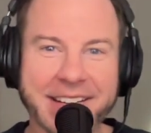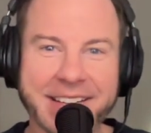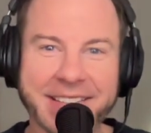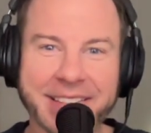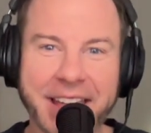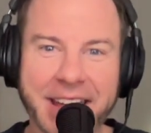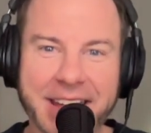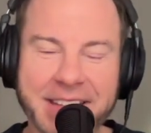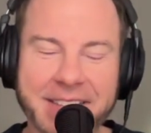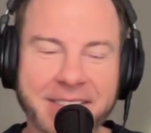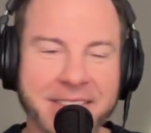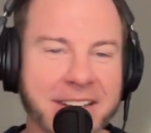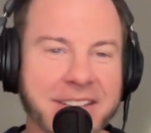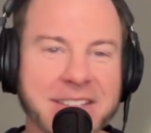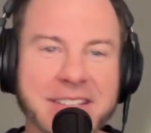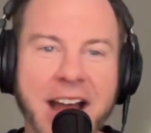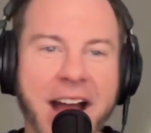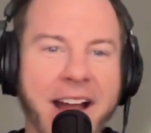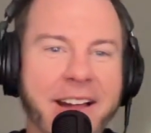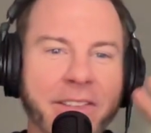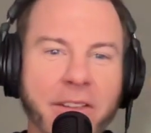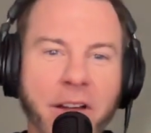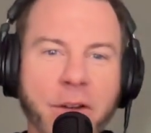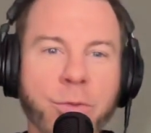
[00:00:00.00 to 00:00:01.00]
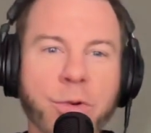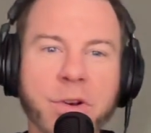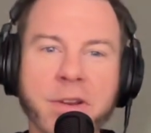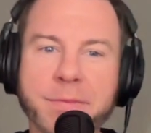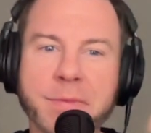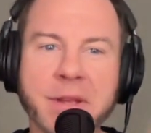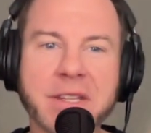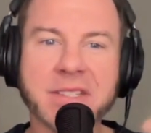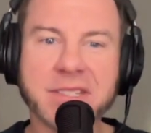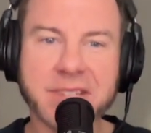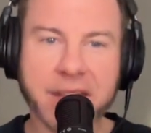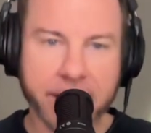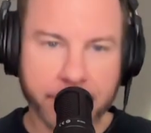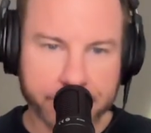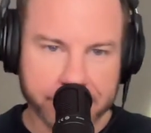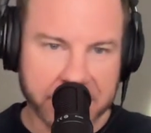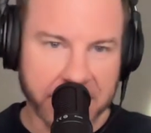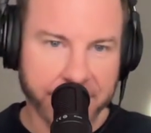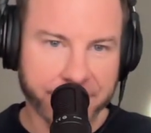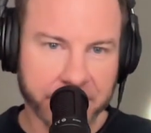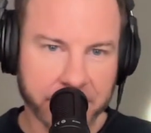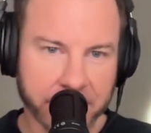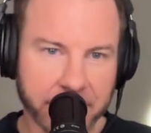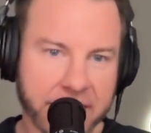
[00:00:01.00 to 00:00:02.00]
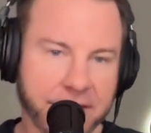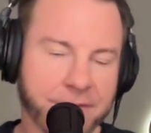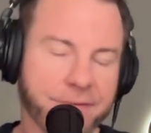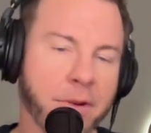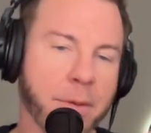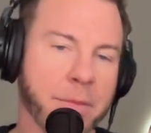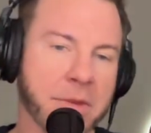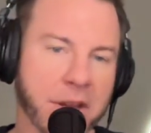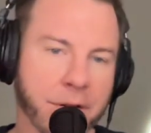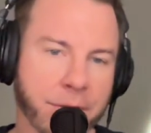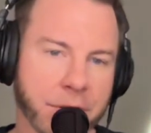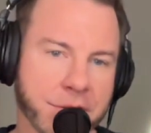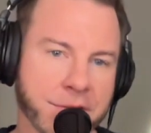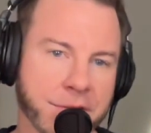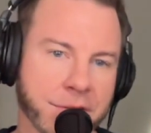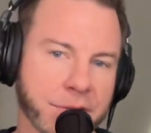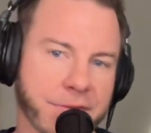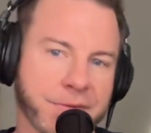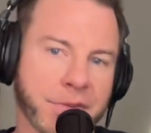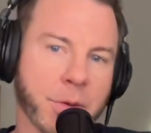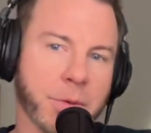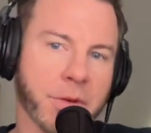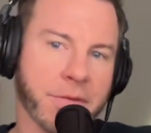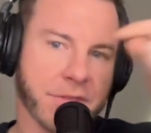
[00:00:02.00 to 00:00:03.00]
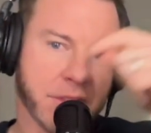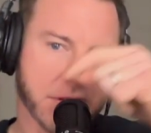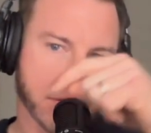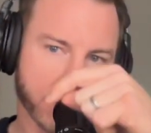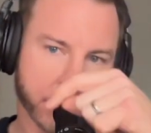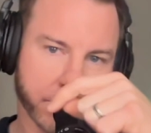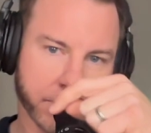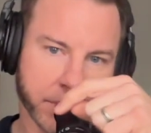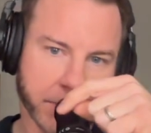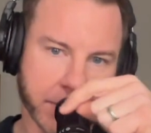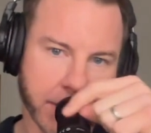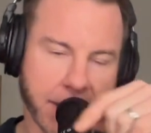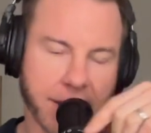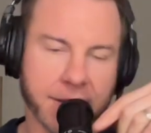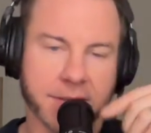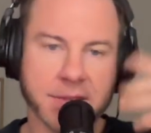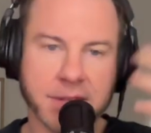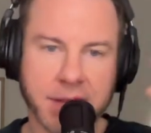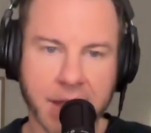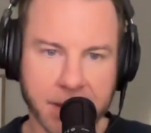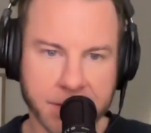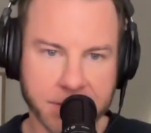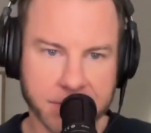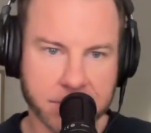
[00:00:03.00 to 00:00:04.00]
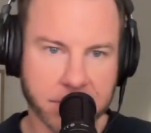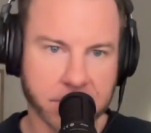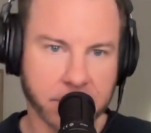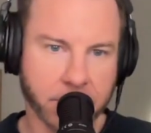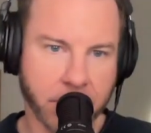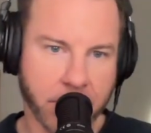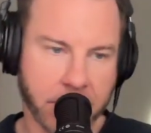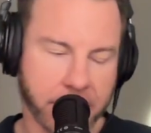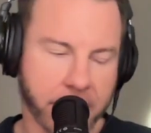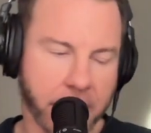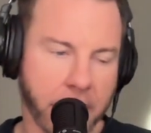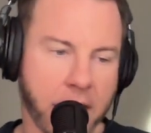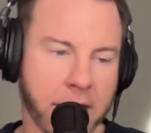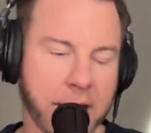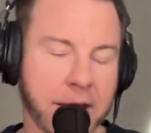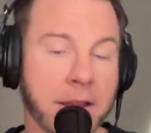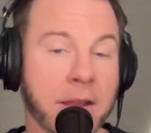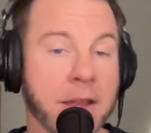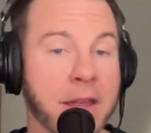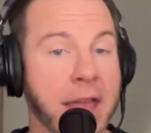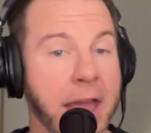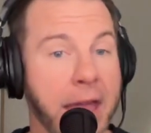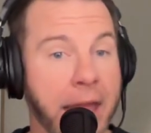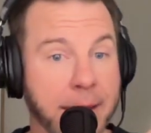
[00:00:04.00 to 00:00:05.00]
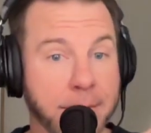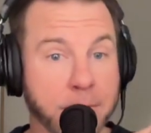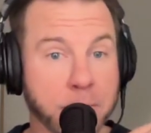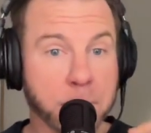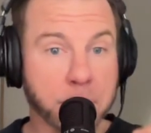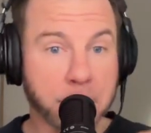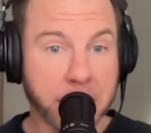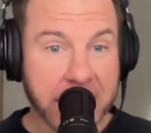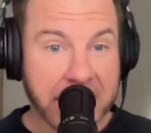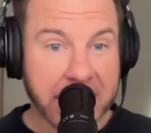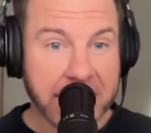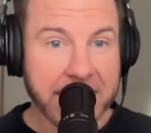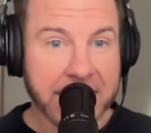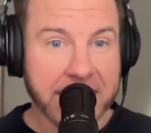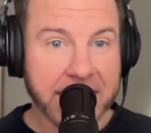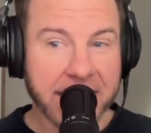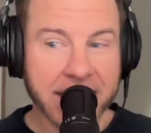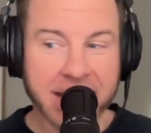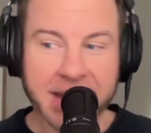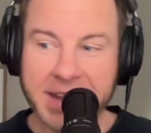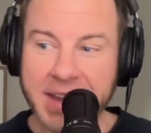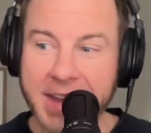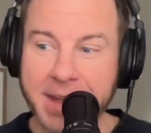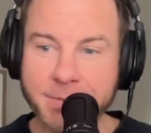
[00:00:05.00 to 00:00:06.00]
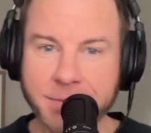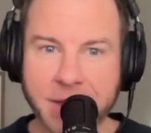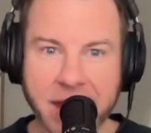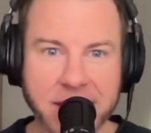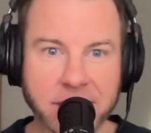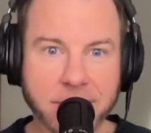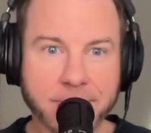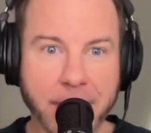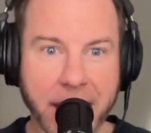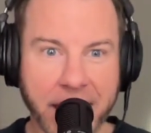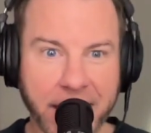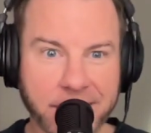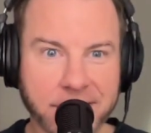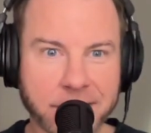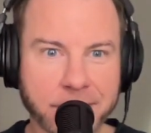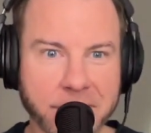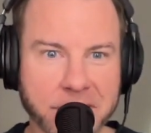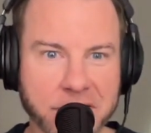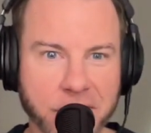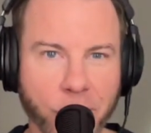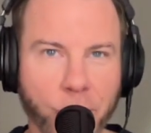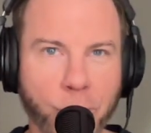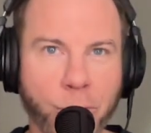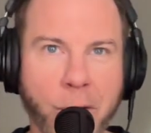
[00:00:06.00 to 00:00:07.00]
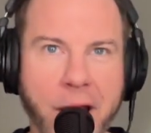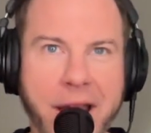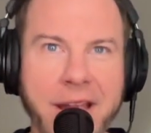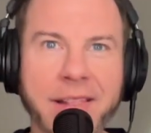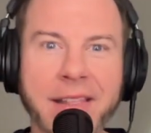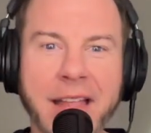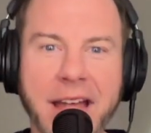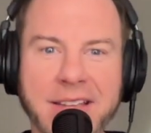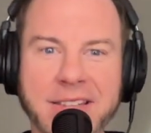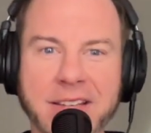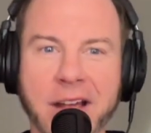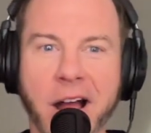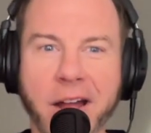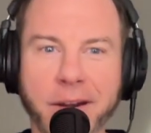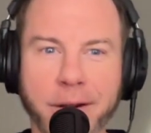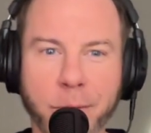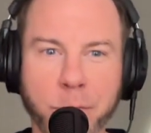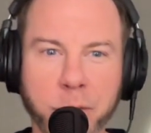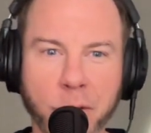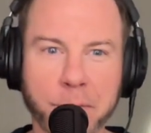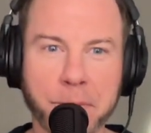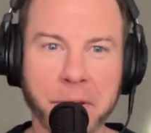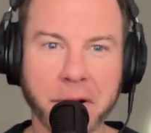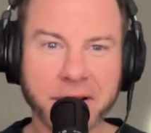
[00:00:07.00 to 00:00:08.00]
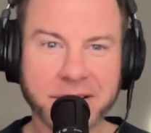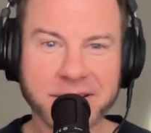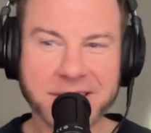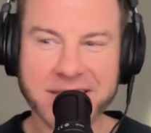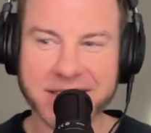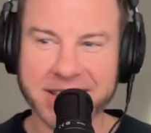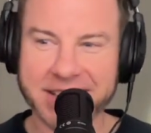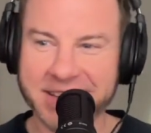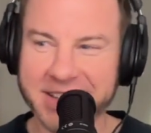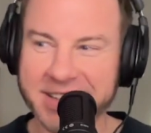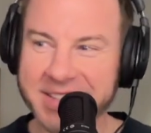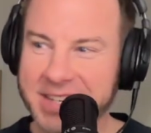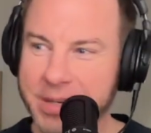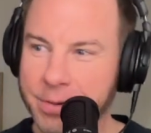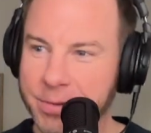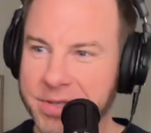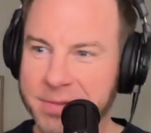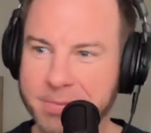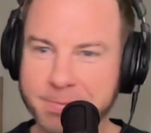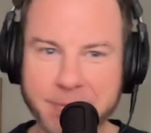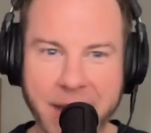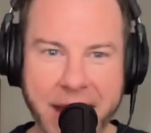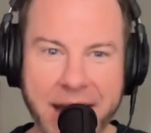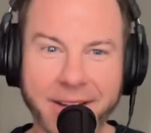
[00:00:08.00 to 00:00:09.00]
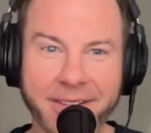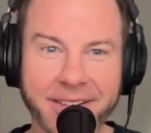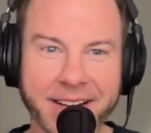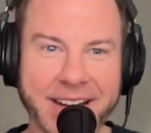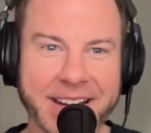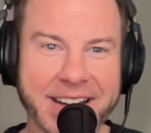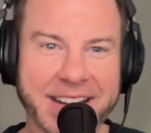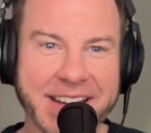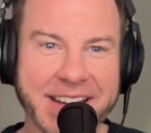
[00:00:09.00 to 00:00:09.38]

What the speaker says: like the dialogue would have been set up differently from the original film if this was the case, has the right conning. And B, it makes Maximus a way less honorable person because he was married.